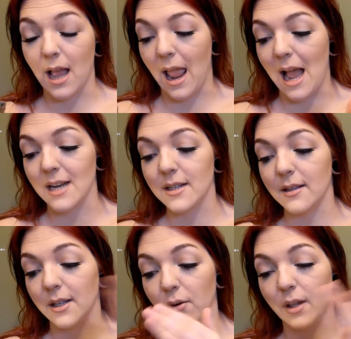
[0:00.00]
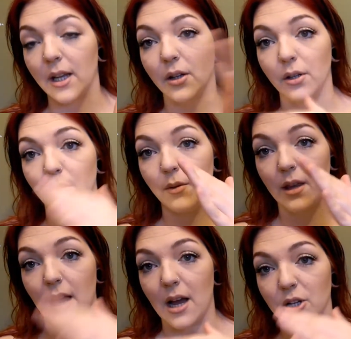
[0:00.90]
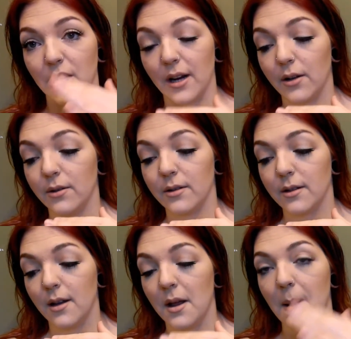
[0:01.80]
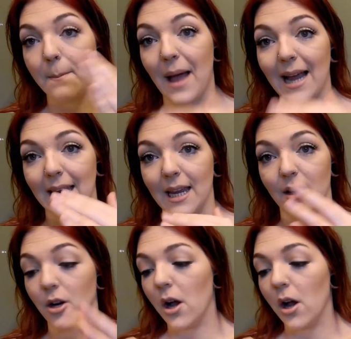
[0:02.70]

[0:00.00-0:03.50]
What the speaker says: I had to literally glue the eyeshadows back in.